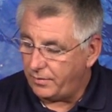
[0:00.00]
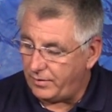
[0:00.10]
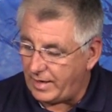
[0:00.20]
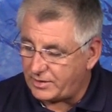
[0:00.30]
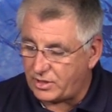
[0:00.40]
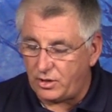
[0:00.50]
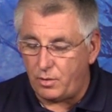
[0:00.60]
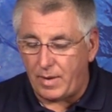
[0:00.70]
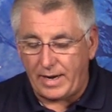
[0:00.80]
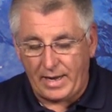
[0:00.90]
The next thing
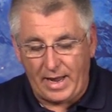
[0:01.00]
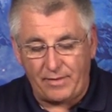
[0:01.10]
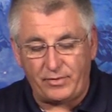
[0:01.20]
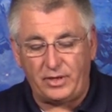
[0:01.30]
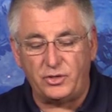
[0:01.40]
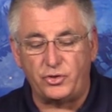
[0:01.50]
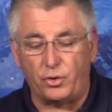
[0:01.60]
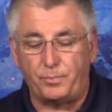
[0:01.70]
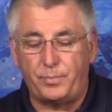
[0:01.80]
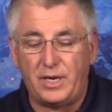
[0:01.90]
you might have is
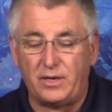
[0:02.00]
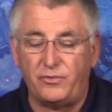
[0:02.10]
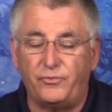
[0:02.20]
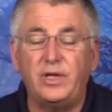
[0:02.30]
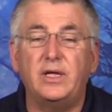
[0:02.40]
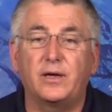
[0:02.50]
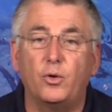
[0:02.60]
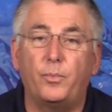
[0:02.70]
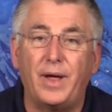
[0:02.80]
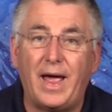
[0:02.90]
your pit
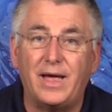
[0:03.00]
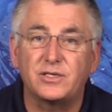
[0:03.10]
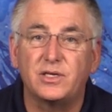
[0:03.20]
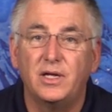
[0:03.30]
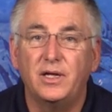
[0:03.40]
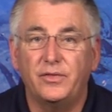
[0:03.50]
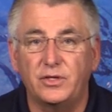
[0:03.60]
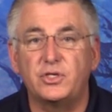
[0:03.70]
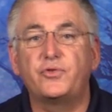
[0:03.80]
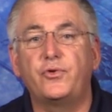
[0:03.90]
vehicle pass.
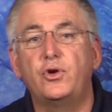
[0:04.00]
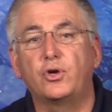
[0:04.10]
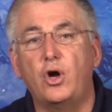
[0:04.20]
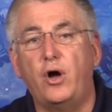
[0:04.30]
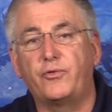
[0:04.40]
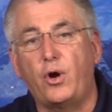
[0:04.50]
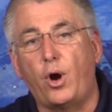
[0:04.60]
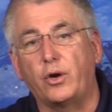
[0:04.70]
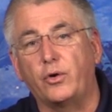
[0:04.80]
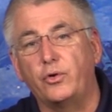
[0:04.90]
This is for your golf
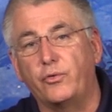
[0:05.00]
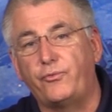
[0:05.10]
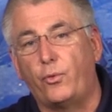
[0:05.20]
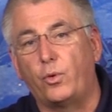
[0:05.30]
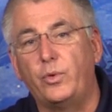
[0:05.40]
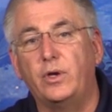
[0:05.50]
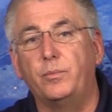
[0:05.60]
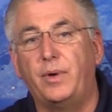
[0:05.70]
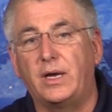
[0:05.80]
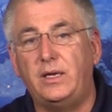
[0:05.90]
cart or your
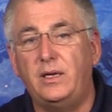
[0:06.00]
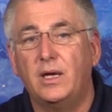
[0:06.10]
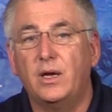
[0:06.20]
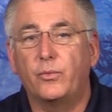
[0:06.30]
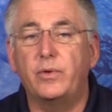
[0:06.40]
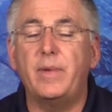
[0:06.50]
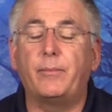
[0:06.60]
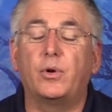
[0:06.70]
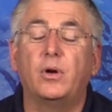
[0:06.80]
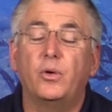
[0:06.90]
four-wheeled buggy.
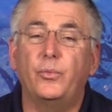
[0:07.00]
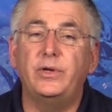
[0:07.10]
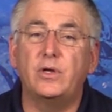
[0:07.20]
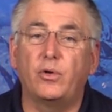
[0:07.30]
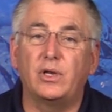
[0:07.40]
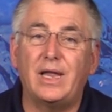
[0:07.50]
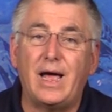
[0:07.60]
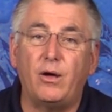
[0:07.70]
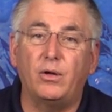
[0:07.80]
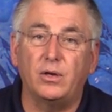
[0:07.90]
Remember, we don't
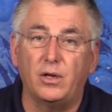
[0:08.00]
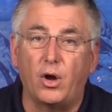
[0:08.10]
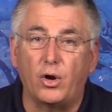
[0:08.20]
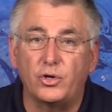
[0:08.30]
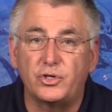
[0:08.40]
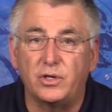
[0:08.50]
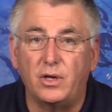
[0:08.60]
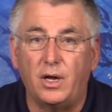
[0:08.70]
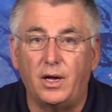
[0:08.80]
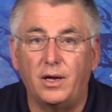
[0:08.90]
allow large
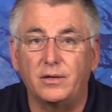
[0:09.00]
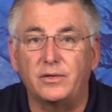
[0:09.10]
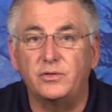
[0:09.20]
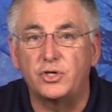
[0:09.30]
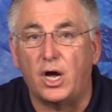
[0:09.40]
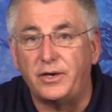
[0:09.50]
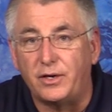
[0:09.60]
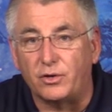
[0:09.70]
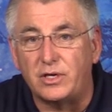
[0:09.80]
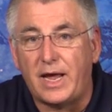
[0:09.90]
John
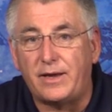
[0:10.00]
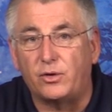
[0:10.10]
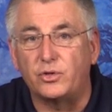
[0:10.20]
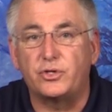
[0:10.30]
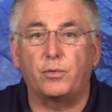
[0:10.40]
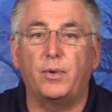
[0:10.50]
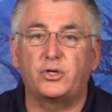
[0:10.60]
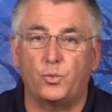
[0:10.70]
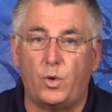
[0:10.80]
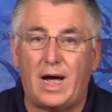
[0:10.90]
Deere Gators. They're
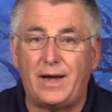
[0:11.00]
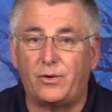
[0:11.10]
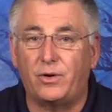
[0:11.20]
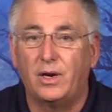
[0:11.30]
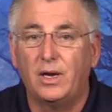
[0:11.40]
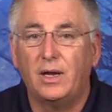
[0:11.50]
much wider.